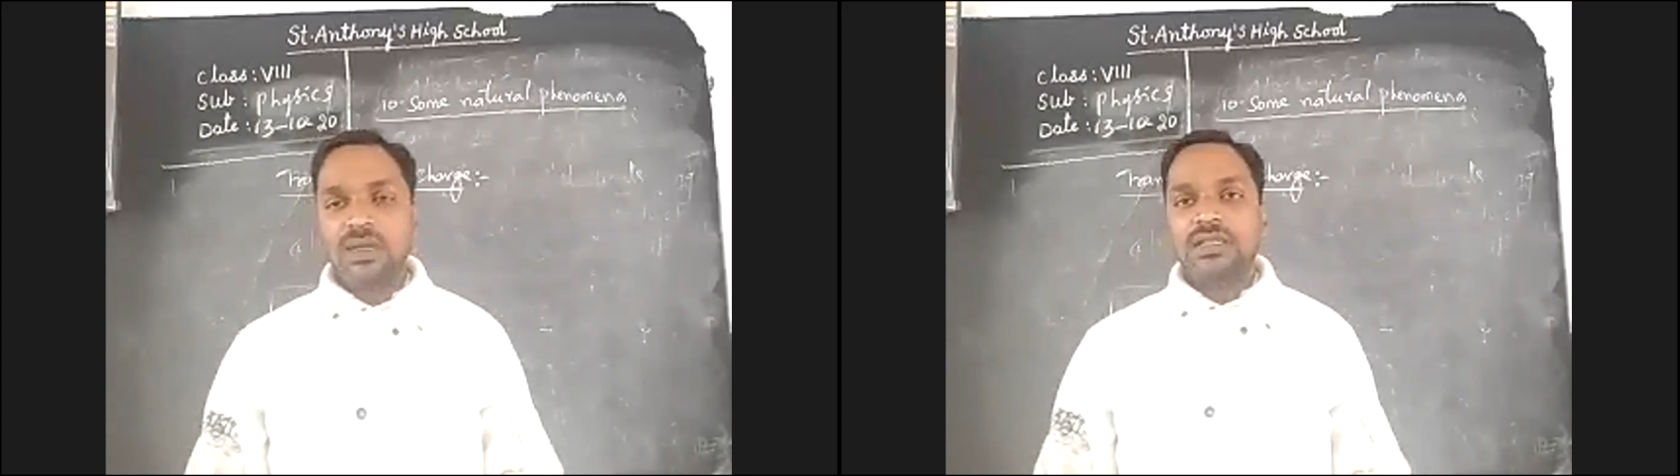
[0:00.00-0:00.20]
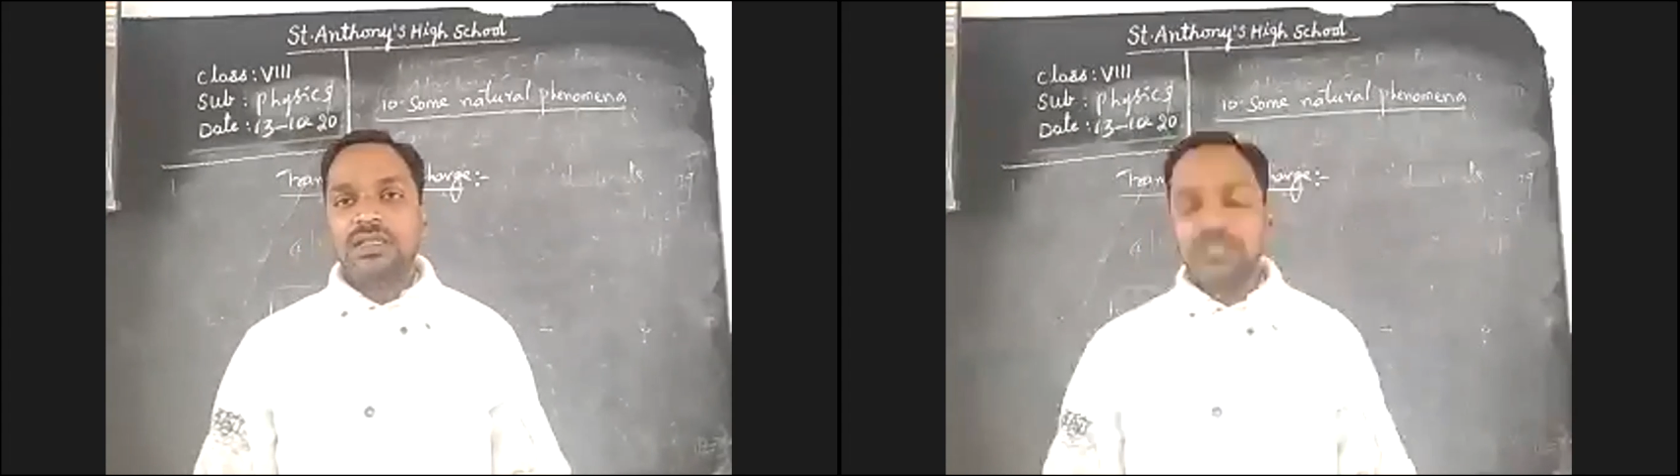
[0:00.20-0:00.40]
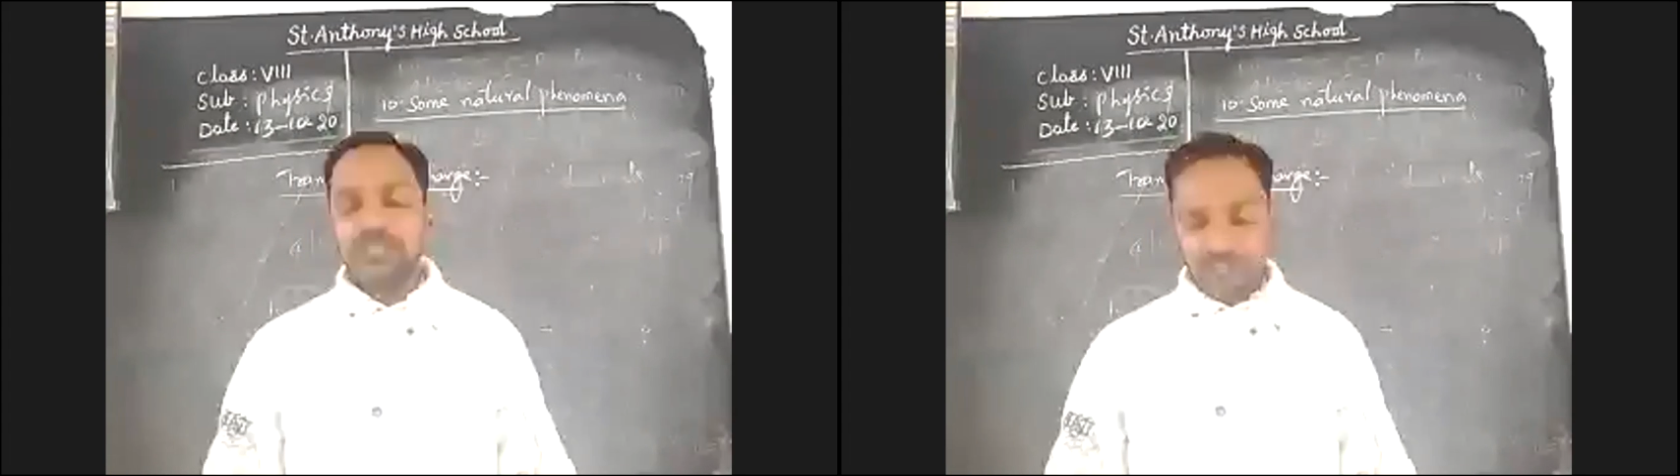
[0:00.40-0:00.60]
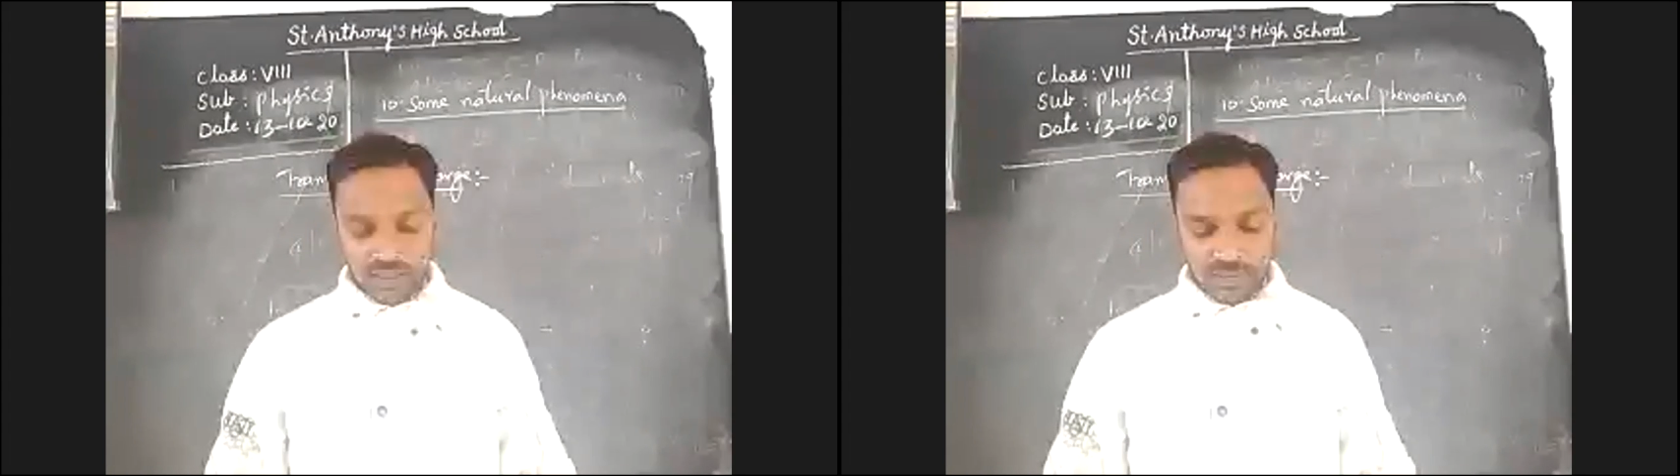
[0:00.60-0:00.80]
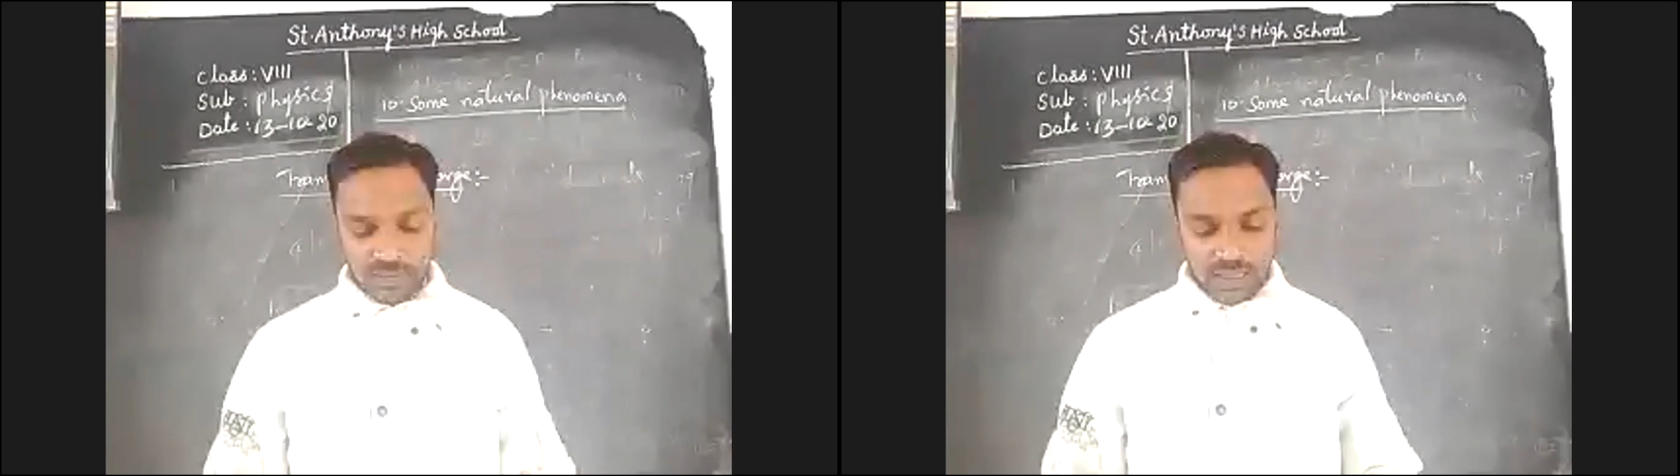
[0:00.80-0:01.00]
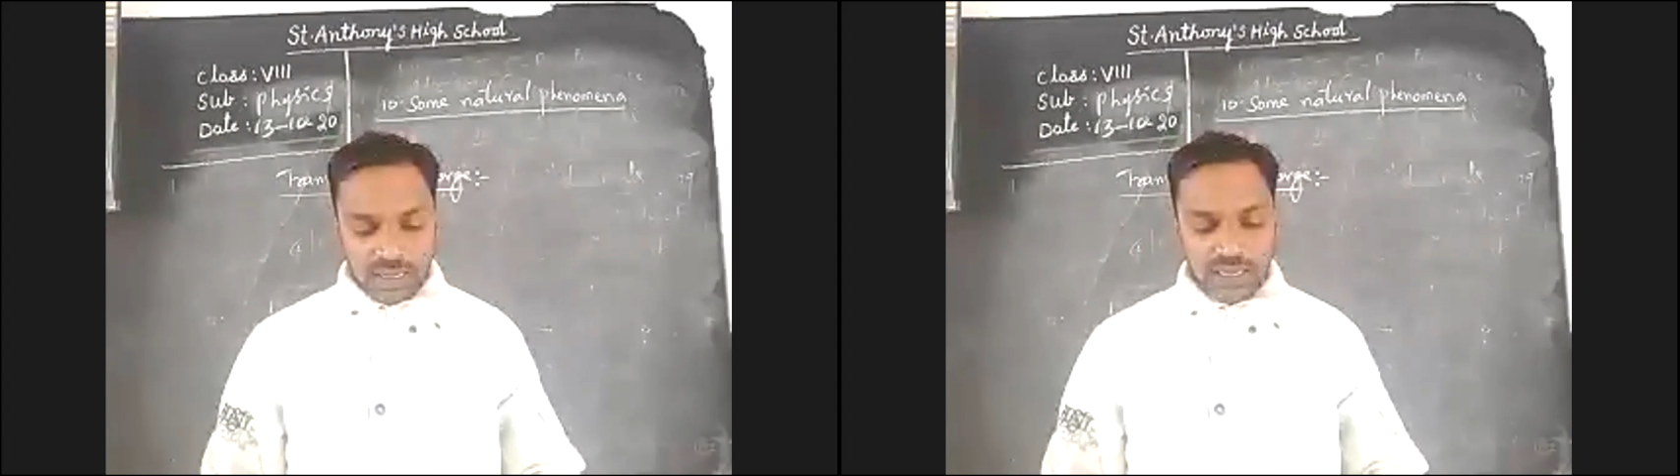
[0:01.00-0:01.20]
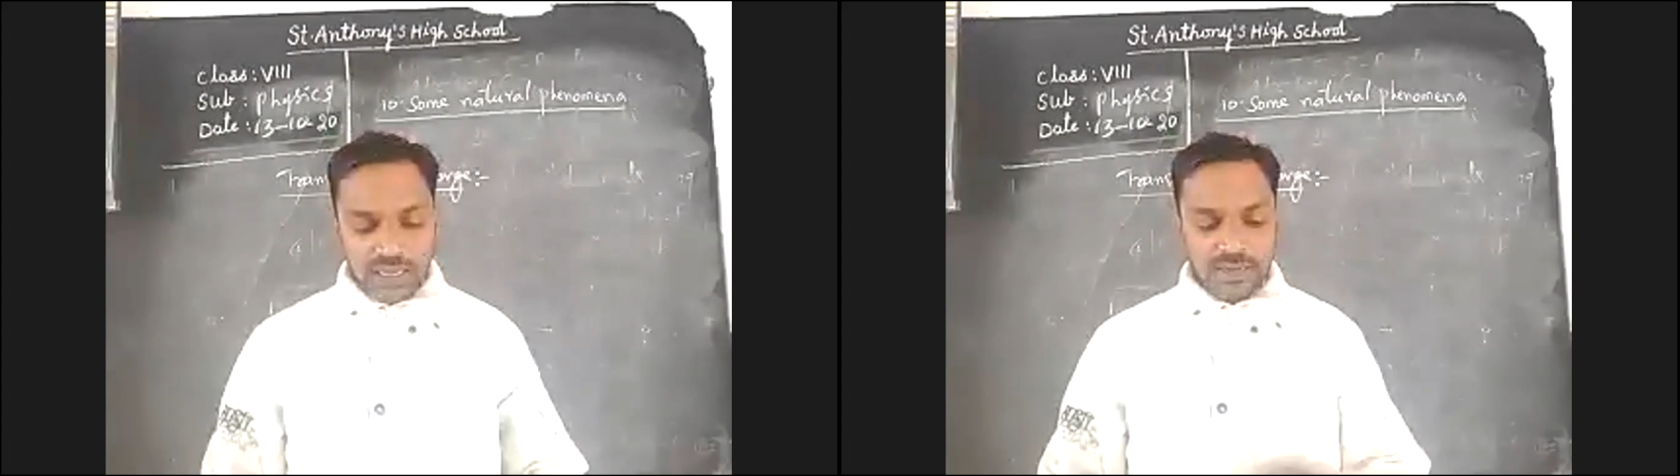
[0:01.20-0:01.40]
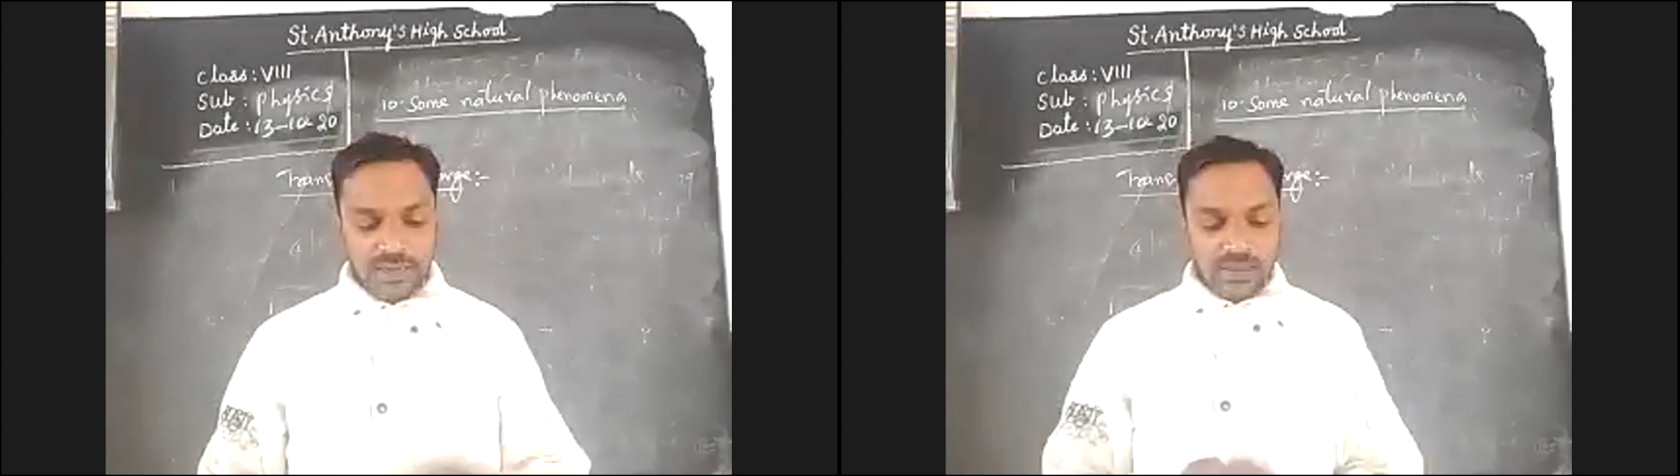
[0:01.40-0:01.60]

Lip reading: Just listen,